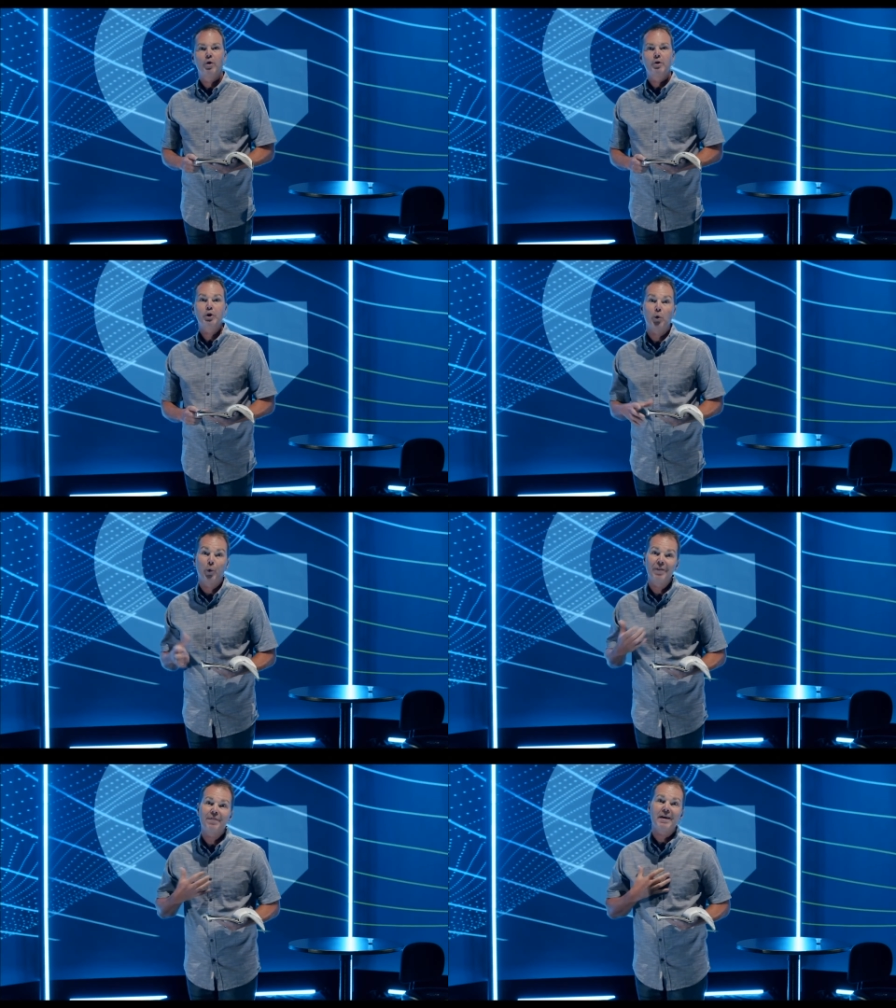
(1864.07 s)
You know,
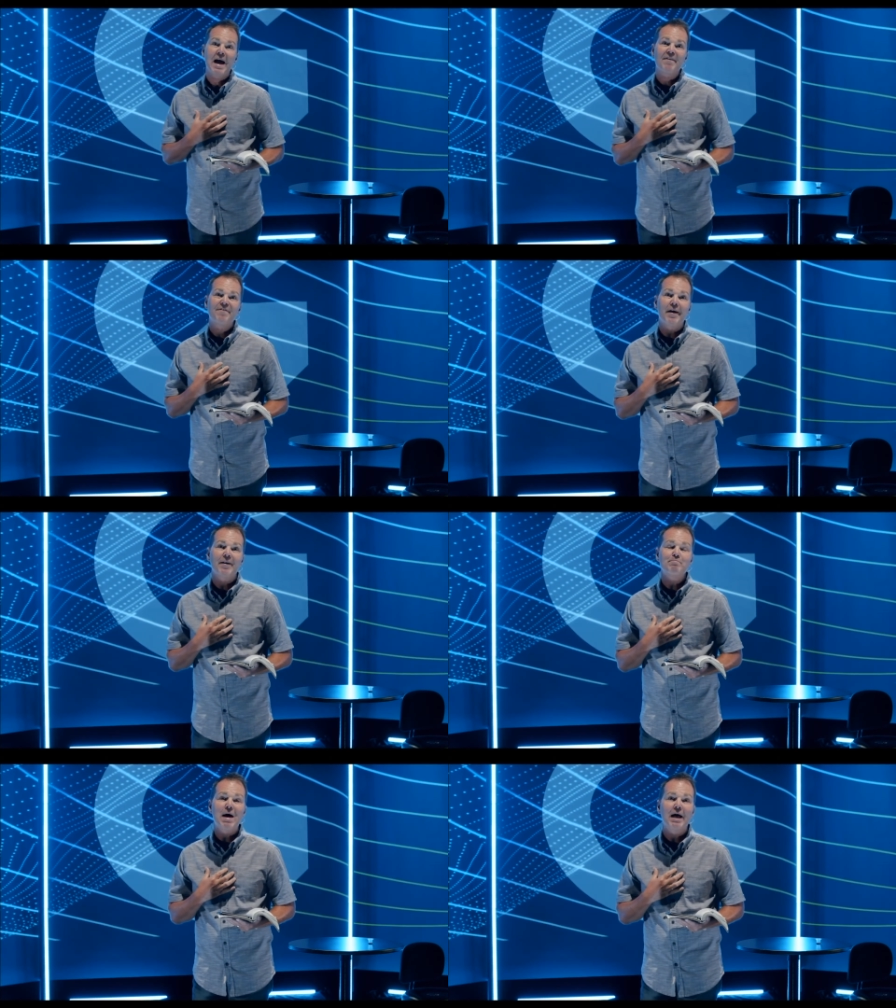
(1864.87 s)
one thing I've found in
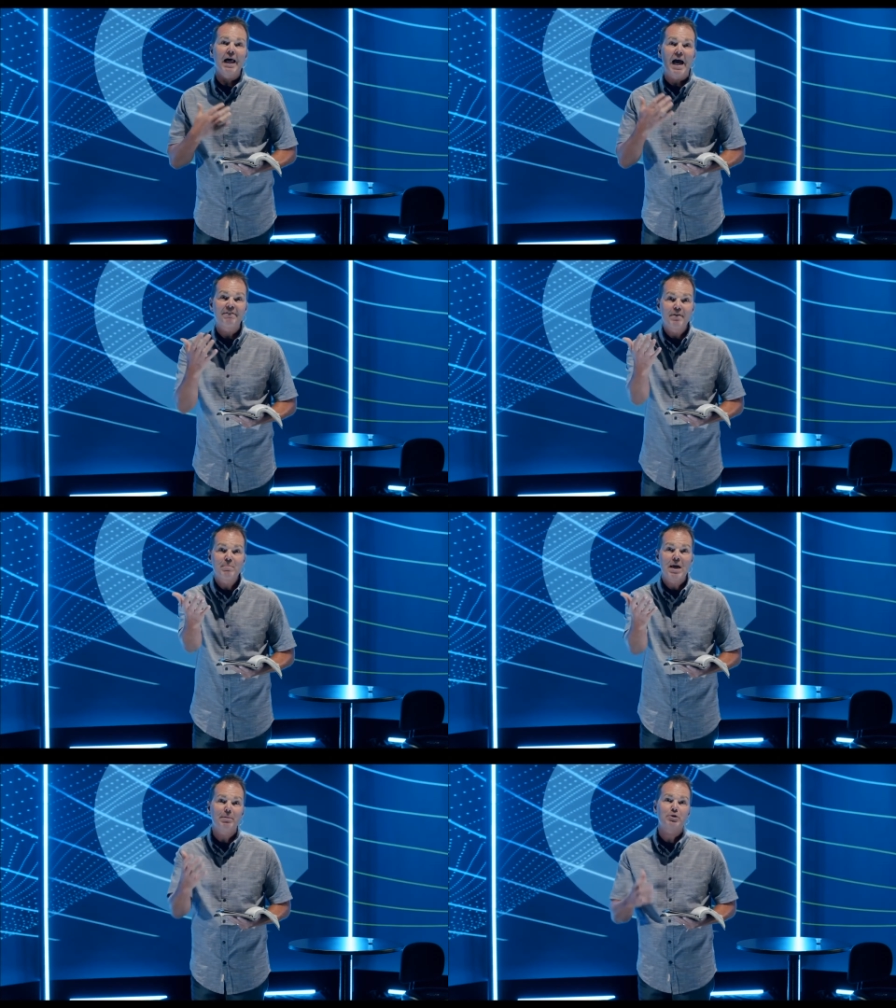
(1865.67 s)
my life, and
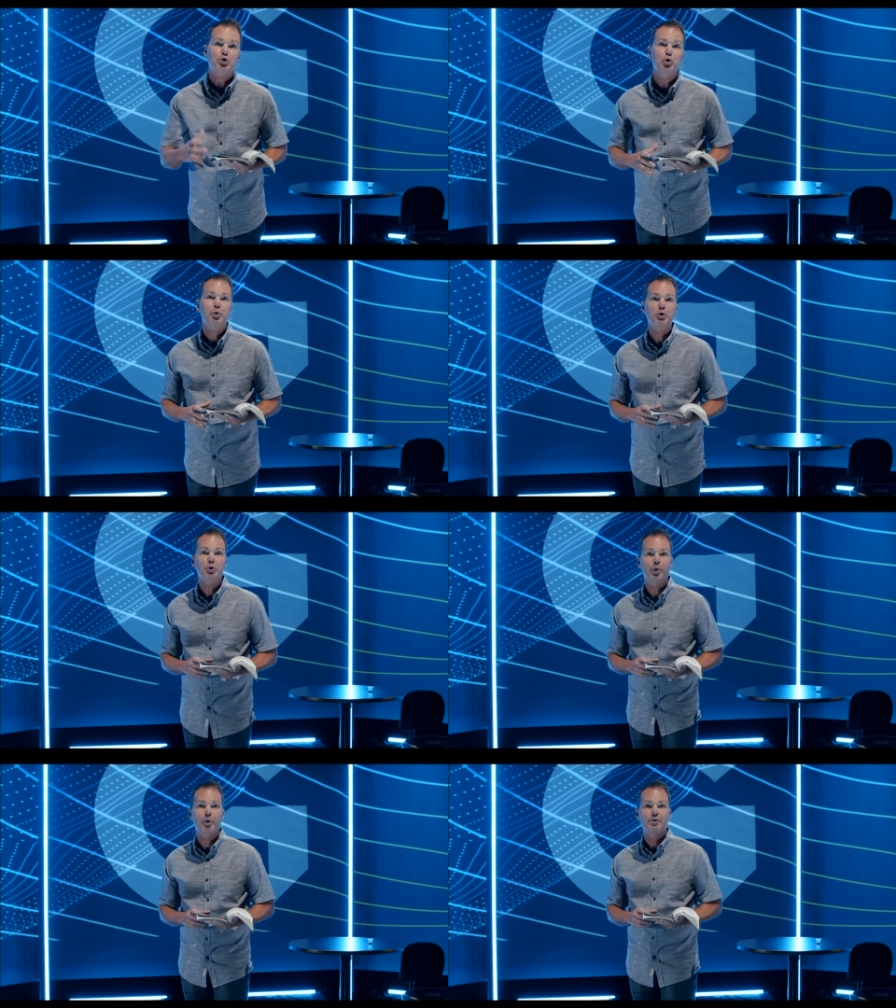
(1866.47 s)
may be true in
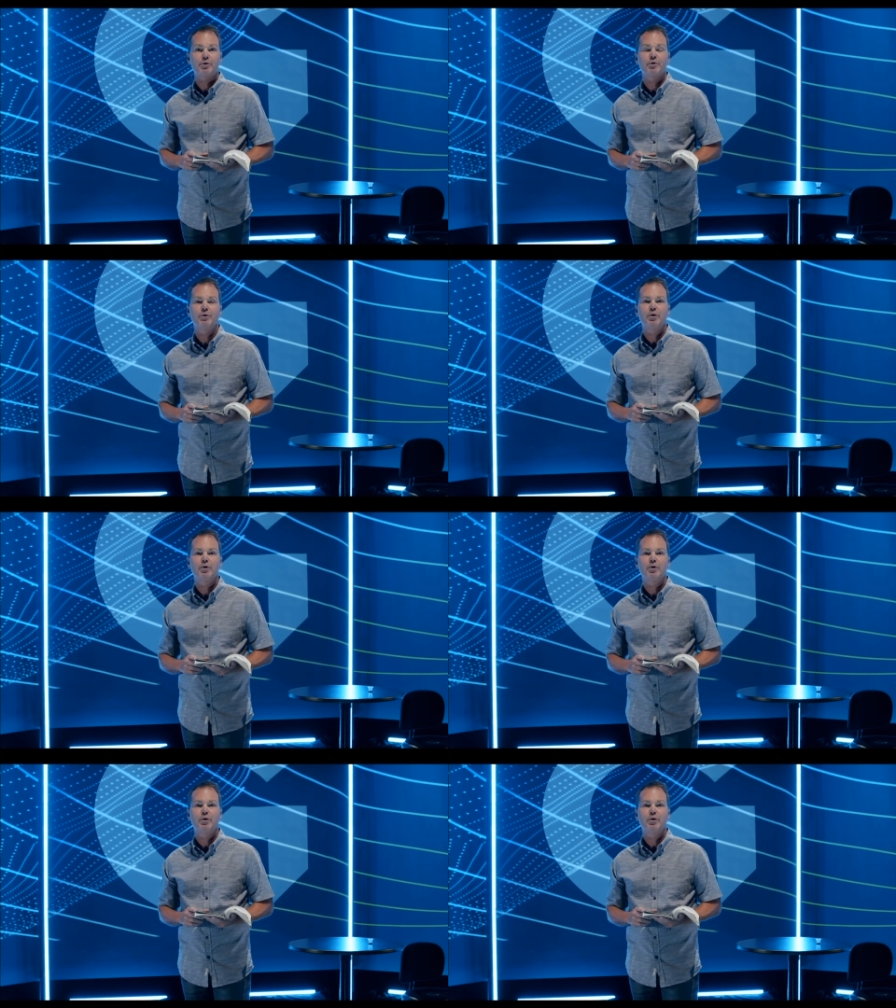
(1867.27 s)
yours,